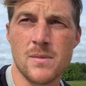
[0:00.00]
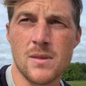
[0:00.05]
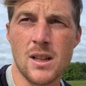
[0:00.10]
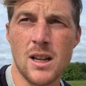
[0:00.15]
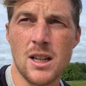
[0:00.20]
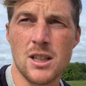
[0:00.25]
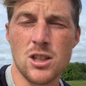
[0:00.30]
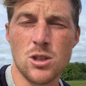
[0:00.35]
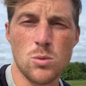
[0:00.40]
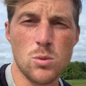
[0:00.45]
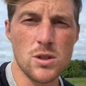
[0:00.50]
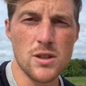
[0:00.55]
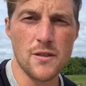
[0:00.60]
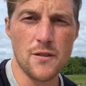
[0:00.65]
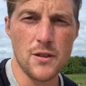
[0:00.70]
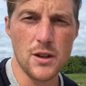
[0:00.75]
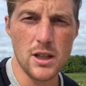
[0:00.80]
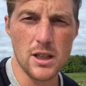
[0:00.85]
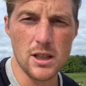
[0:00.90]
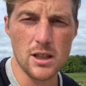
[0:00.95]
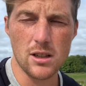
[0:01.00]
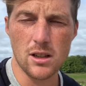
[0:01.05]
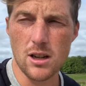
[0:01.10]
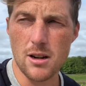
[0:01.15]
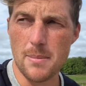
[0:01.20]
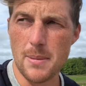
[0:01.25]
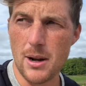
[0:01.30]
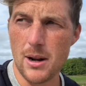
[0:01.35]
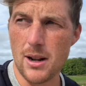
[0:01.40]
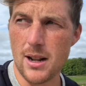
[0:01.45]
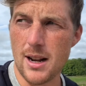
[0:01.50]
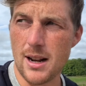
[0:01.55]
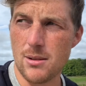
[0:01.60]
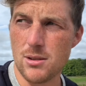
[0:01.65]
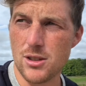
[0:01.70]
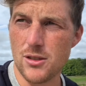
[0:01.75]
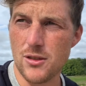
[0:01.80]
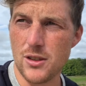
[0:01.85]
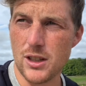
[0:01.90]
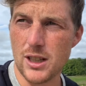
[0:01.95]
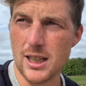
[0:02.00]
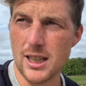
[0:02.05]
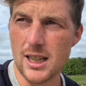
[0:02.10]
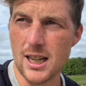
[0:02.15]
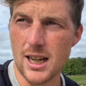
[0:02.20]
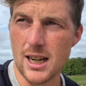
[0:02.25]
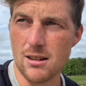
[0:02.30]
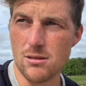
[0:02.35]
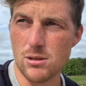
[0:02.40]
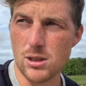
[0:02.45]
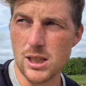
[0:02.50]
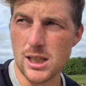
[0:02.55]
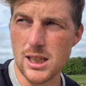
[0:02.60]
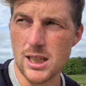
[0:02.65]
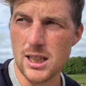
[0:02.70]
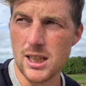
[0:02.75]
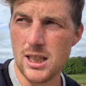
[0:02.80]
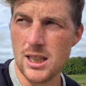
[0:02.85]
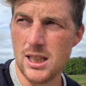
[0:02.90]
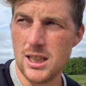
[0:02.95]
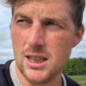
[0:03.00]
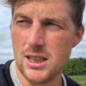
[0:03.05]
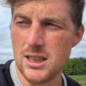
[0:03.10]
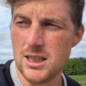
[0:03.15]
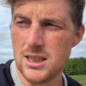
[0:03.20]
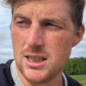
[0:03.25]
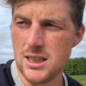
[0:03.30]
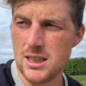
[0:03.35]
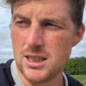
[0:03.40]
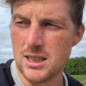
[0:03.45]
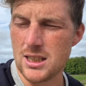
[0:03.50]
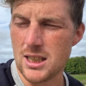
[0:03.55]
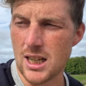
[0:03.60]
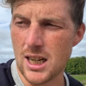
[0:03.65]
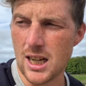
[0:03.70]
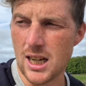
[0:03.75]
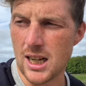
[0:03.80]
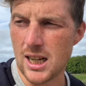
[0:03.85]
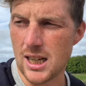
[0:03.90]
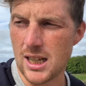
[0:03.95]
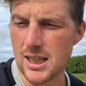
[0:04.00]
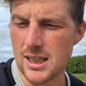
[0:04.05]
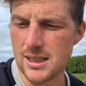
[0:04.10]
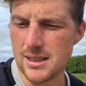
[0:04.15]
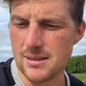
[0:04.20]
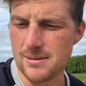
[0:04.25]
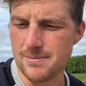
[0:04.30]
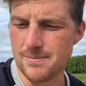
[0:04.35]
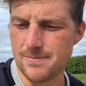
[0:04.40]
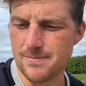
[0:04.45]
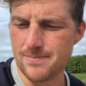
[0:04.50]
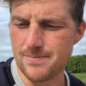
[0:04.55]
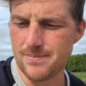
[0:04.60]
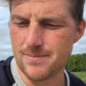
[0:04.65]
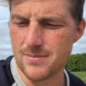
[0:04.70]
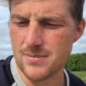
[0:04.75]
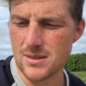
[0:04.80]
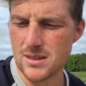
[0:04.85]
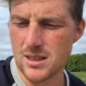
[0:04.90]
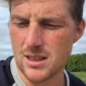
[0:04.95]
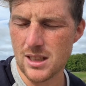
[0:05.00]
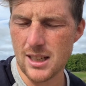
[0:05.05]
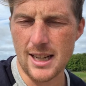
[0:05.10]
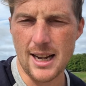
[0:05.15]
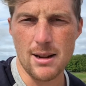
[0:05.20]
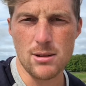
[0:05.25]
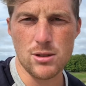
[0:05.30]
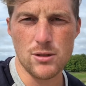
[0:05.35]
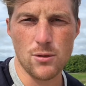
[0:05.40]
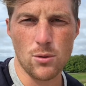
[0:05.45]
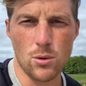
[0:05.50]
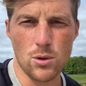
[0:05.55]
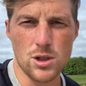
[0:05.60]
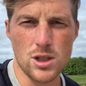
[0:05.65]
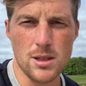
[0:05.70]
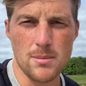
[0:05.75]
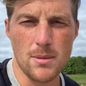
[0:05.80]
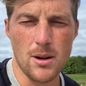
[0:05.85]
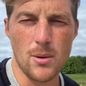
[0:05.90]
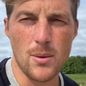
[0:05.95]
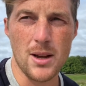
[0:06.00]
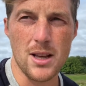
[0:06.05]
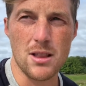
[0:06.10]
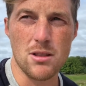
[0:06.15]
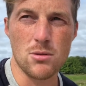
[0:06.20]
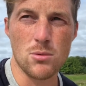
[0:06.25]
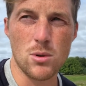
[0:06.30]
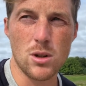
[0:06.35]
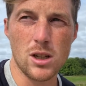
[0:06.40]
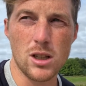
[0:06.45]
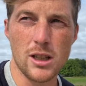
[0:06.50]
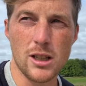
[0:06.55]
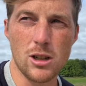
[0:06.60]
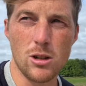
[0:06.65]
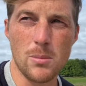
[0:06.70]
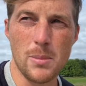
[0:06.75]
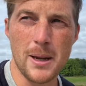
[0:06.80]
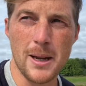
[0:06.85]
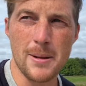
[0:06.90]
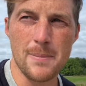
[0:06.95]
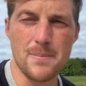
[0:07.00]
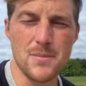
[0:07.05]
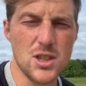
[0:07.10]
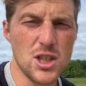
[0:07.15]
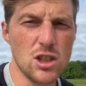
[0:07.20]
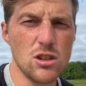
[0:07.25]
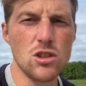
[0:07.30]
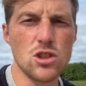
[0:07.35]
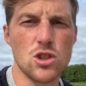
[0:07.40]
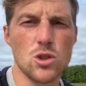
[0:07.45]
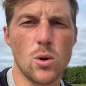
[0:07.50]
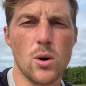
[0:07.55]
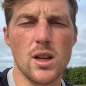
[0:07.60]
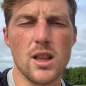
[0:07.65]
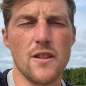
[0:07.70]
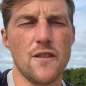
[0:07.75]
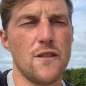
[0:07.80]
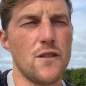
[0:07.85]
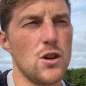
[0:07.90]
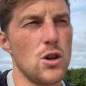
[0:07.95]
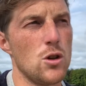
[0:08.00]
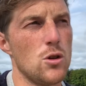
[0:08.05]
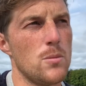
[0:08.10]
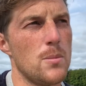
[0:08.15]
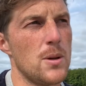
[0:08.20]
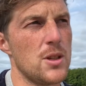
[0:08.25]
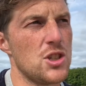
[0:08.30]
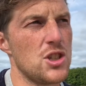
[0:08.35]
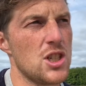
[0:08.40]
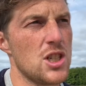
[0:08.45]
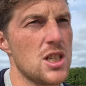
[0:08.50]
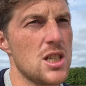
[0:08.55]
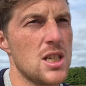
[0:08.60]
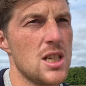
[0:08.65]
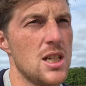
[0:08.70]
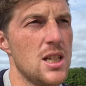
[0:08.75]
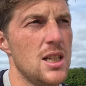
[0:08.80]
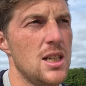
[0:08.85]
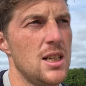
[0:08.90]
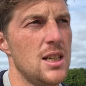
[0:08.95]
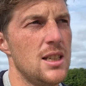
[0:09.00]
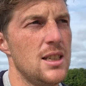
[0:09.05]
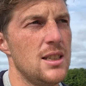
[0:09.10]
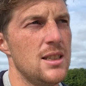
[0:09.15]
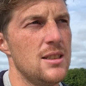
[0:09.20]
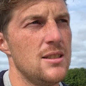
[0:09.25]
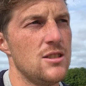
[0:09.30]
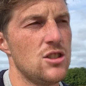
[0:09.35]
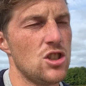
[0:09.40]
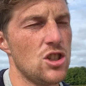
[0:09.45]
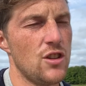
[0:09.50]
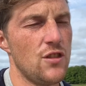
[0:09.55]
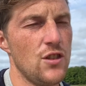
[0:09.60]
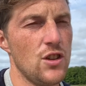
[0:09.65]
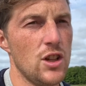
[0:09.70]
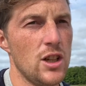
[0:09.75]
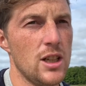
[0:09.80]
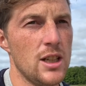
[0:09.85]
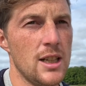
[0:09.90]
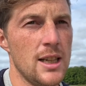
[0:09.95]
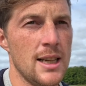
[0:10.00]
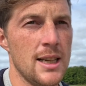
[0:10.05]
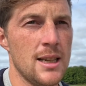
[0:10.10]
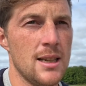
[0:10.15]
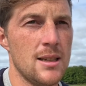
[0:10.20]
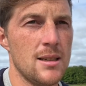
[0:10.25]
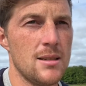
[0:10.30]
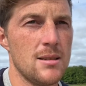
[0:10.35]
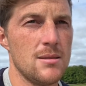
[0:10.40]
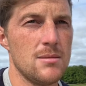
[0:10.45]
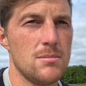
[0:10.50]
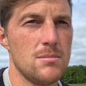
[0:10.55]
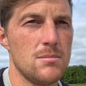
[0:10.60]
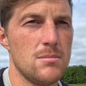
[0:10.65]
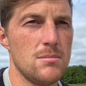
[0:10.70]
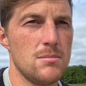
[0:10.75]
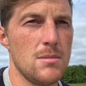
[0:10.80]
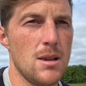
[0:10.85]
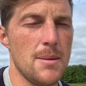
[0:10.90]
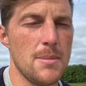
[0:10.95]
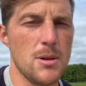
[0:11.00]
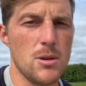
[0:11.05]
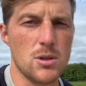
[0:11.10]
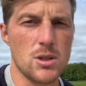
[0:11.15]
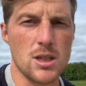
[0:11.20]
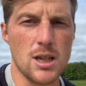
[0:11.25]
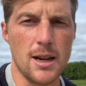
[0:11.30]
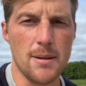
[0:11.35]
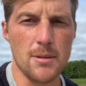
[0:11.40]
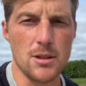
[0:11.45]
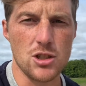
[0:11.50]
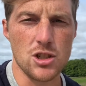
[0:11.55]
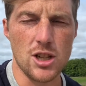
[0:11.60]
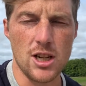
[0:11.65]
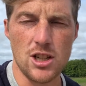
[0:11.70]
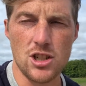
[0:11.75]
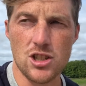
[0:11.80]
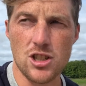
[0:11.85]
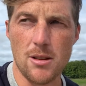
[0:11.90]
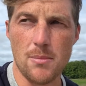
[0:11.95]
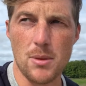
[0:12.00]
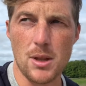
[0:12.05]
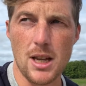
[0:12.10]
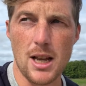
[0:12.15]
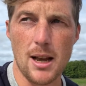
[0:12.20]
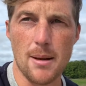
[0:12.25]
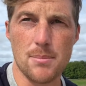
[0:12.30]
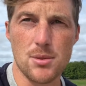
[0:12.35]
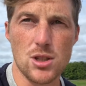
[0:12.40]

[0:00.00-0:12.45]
I just wasn't feeling good about it. I was feeling kind of really uh, like I was forcing my way through it a little bit. Still enjoying the food, but just just feeling like maybe it was time to change something up.